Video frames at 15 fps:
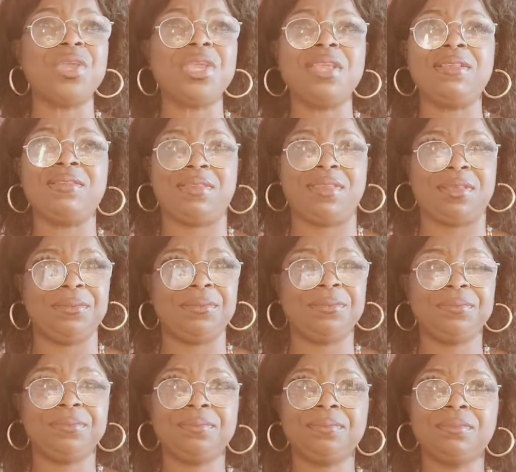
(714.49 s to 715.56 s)
easy.
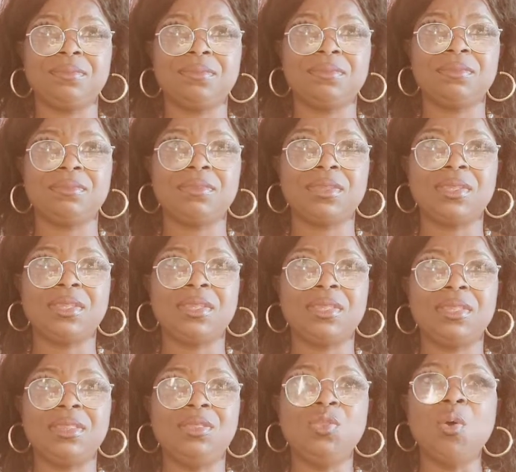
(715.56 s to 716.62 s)

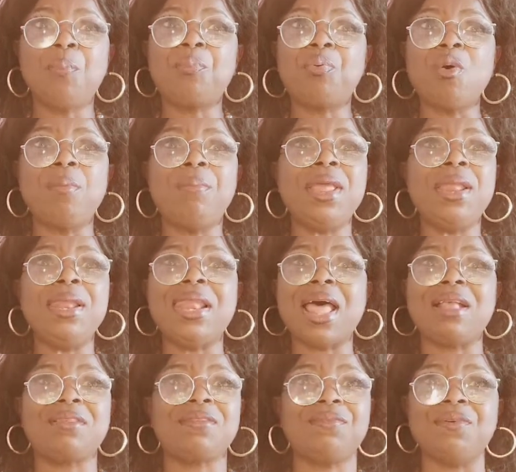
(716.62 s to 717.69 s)
No problem
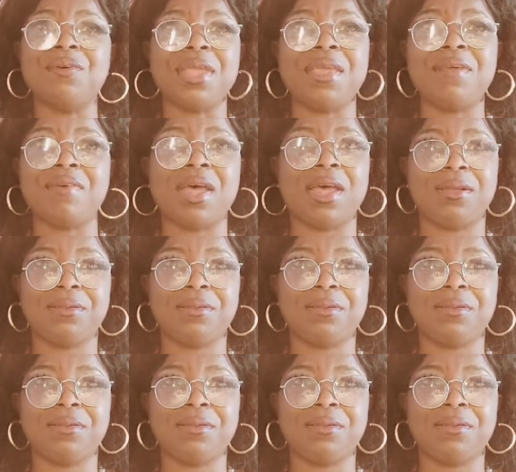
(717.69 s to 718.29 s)
lasts forever.